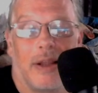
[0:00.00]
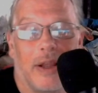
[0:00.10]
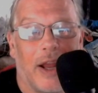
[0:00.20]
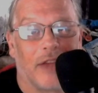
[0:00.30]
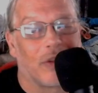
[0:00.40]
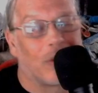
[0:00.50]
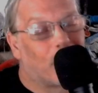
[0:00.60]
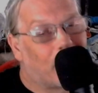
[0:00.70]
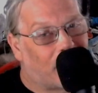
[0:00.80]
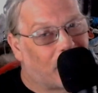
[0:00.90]
It has a
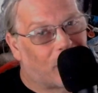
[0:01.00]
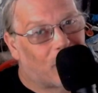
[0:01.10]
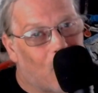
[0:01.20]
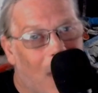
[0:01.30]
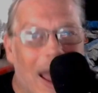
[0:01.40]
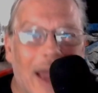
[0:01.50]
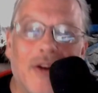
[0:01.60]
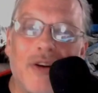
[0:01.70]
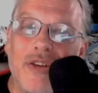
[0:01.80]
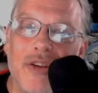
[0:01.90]
little bit of a
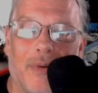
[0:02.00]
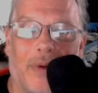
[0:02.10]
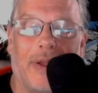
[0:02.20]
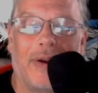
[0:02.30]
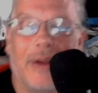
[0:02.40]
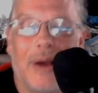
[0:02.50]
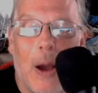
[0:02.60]
swagger to it.